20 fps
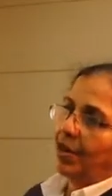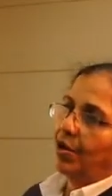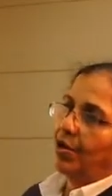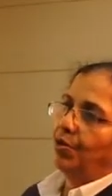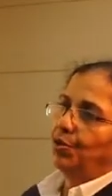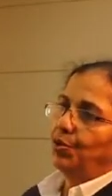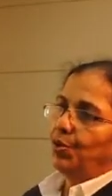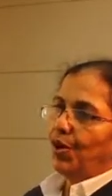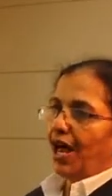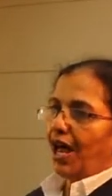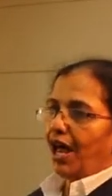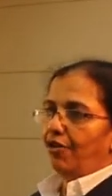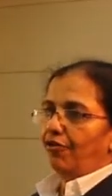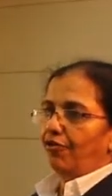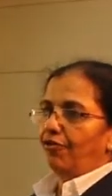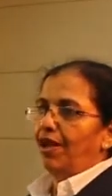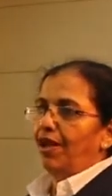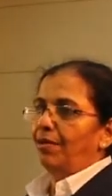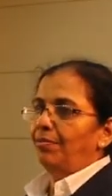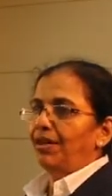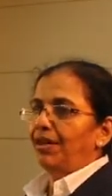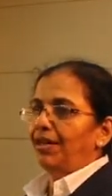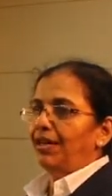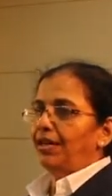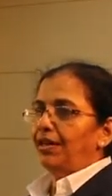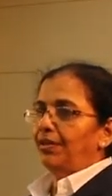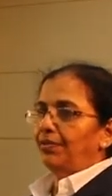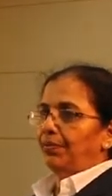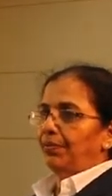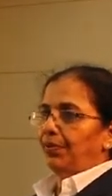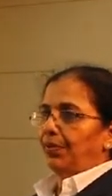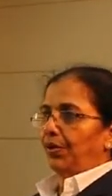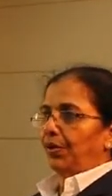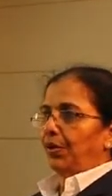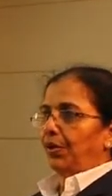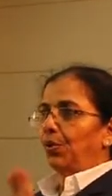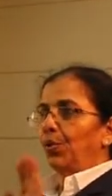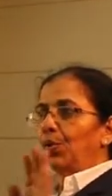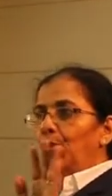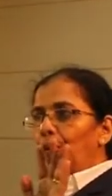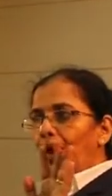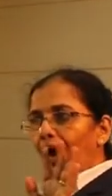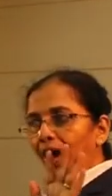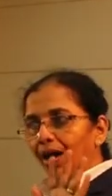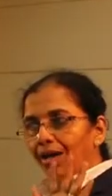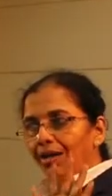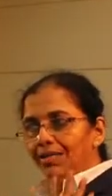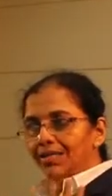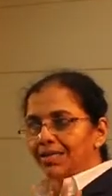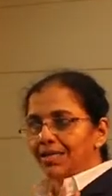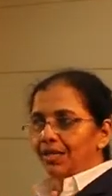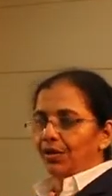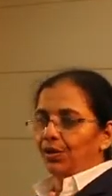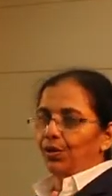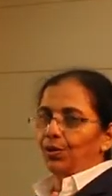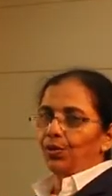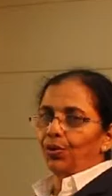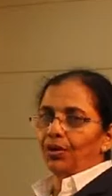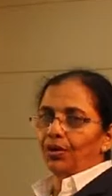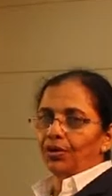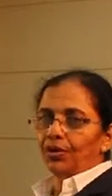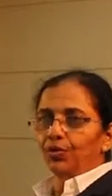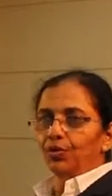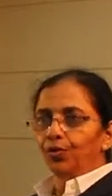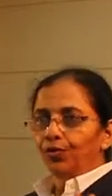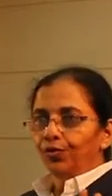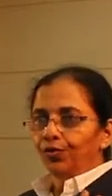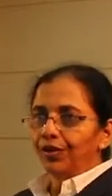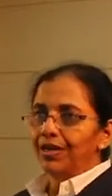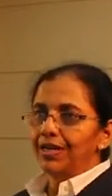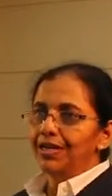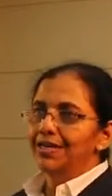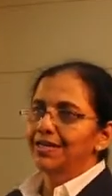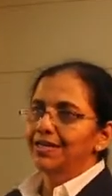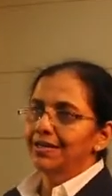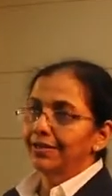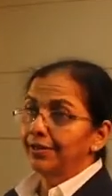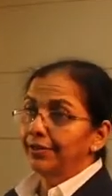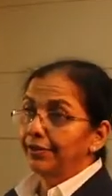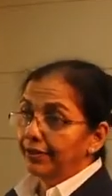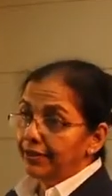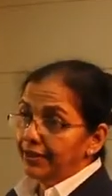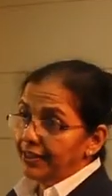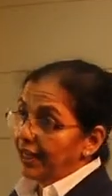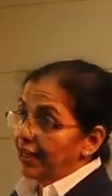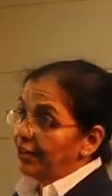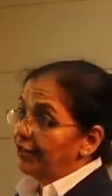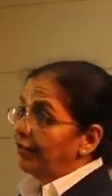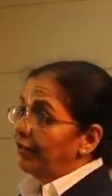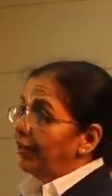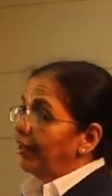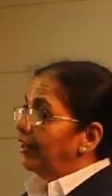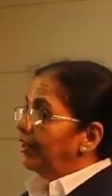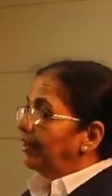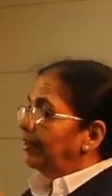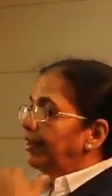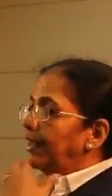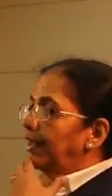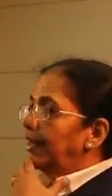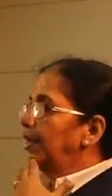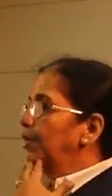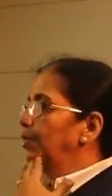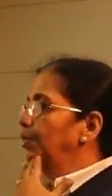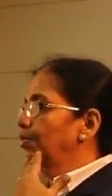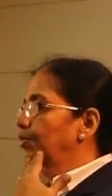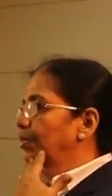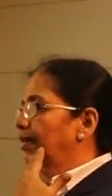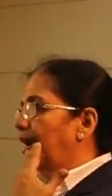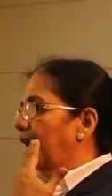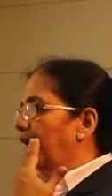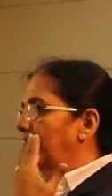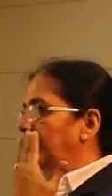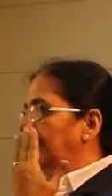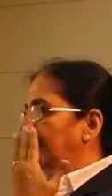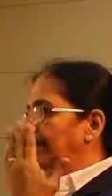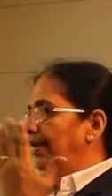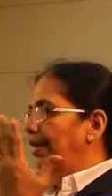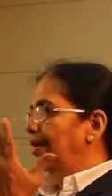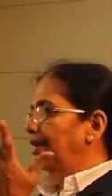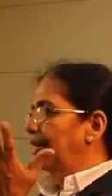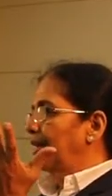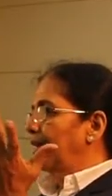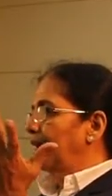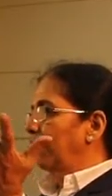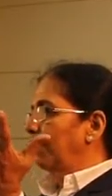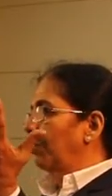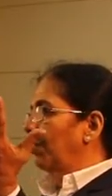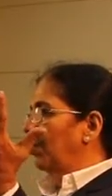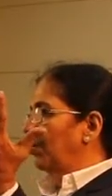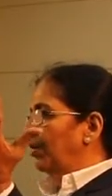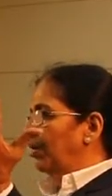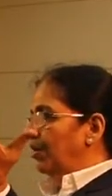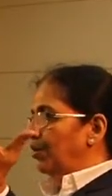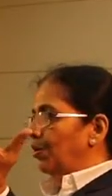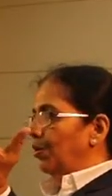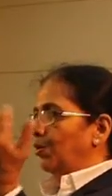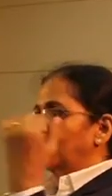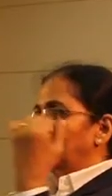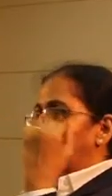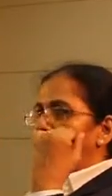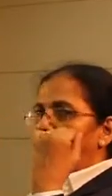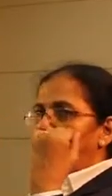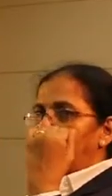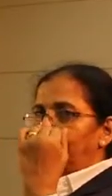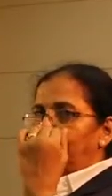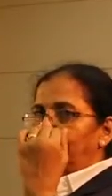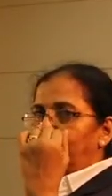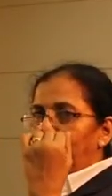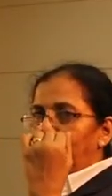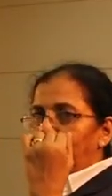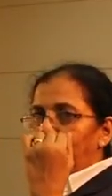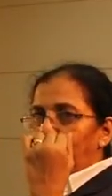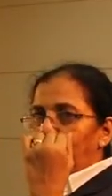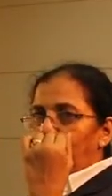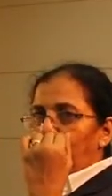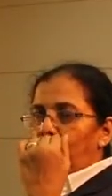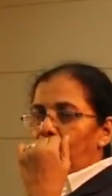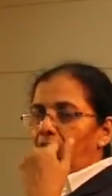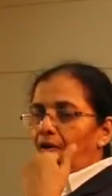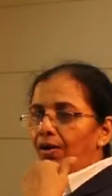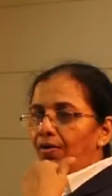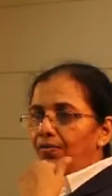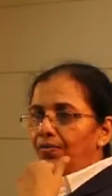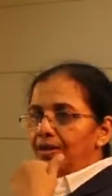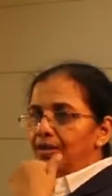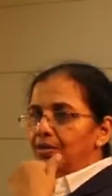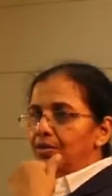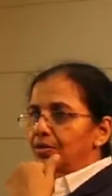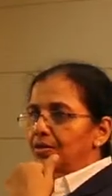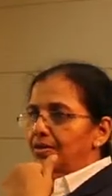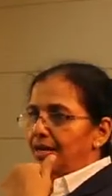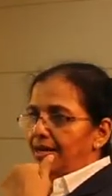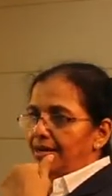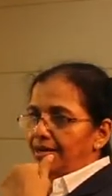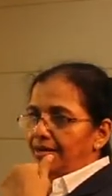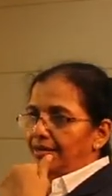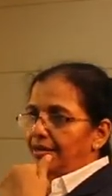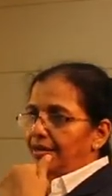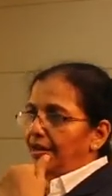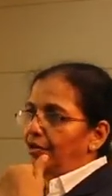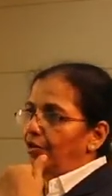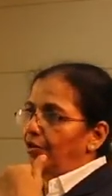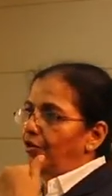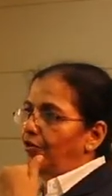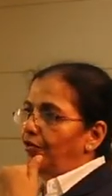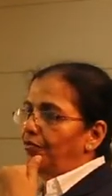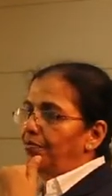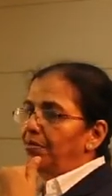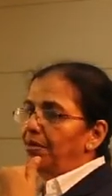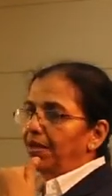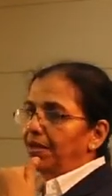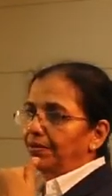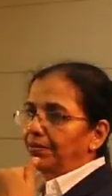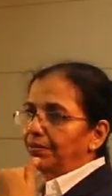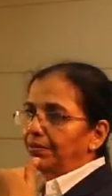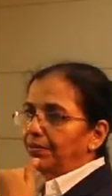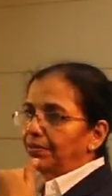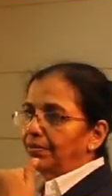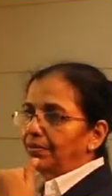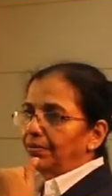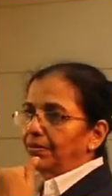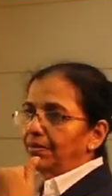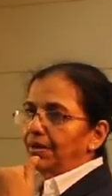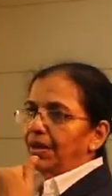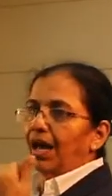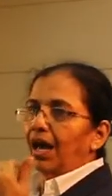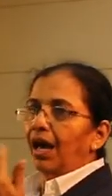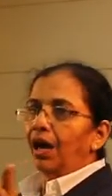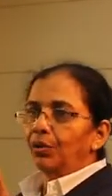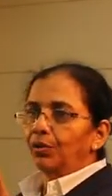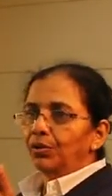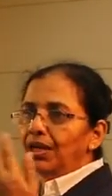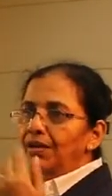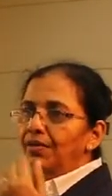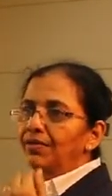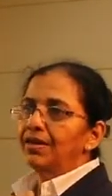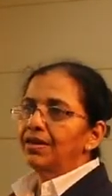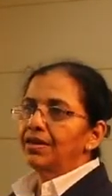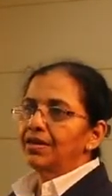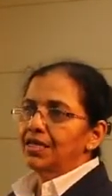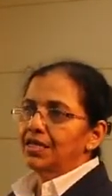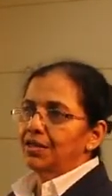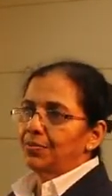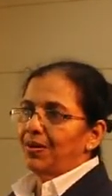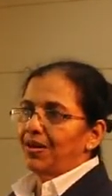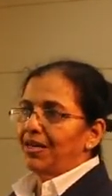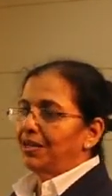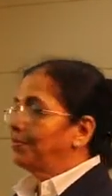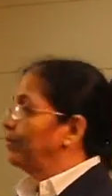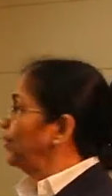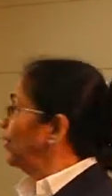down, you have family, you are secure, you feel safe, then you start thinking about the society. What will society think of me? How they will respect